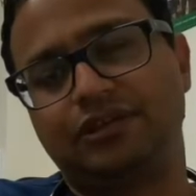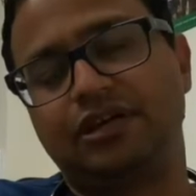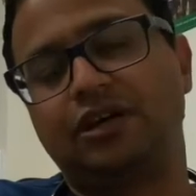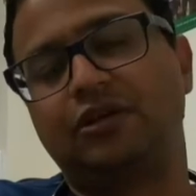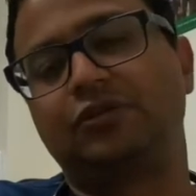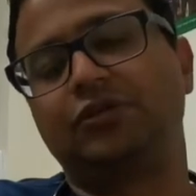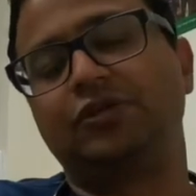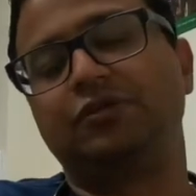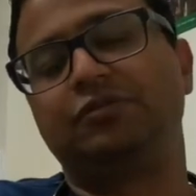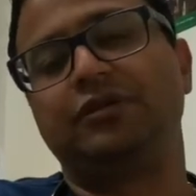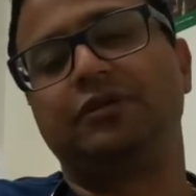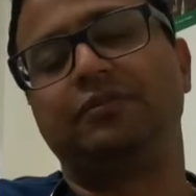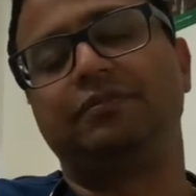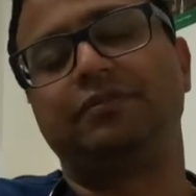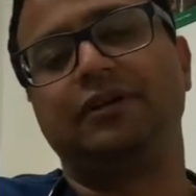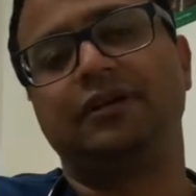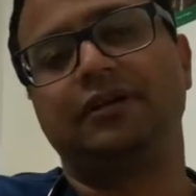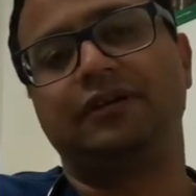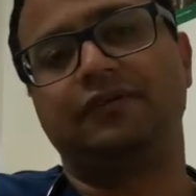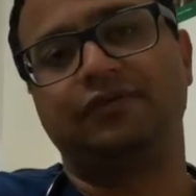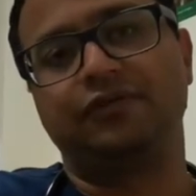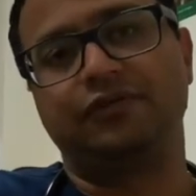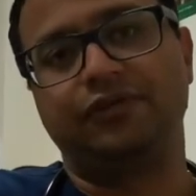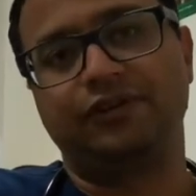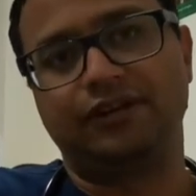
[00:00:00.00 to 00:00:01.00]
how to
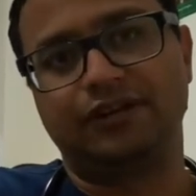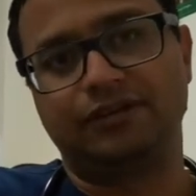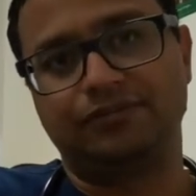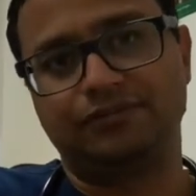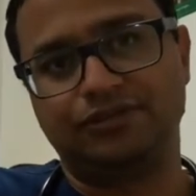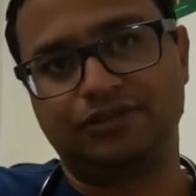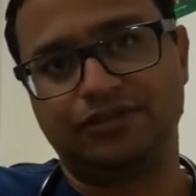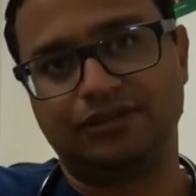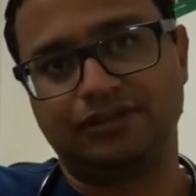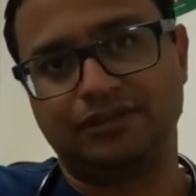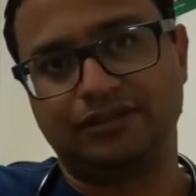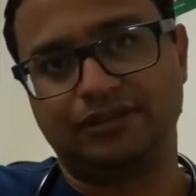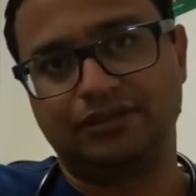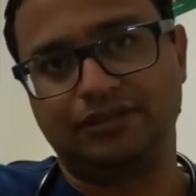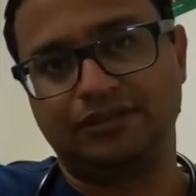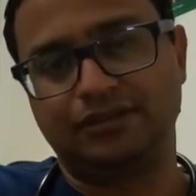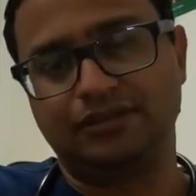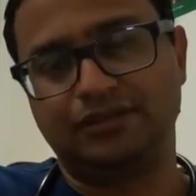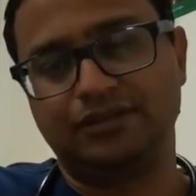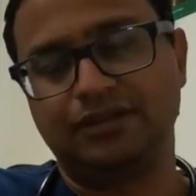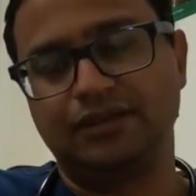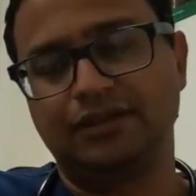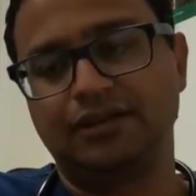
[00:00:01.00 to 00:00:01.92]
prepare for AMC,